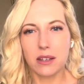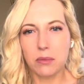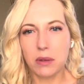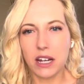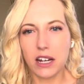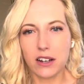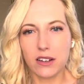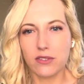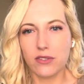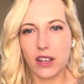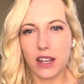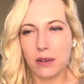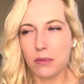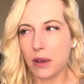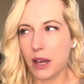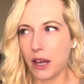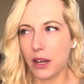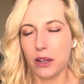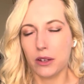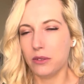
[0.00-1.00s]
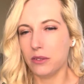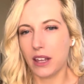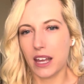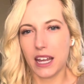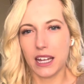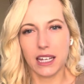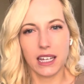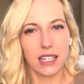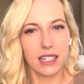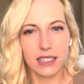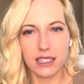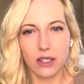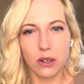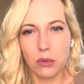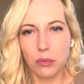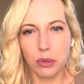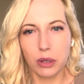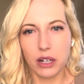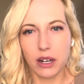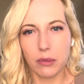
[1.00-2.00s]
me your Venmo. Like,
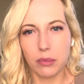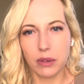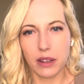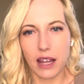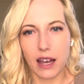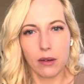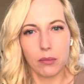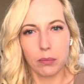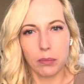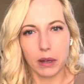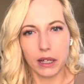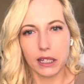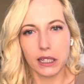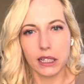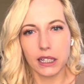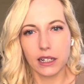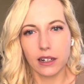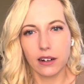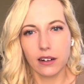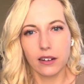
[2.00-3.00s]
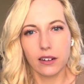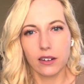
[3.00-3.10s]
don't put up with that butler.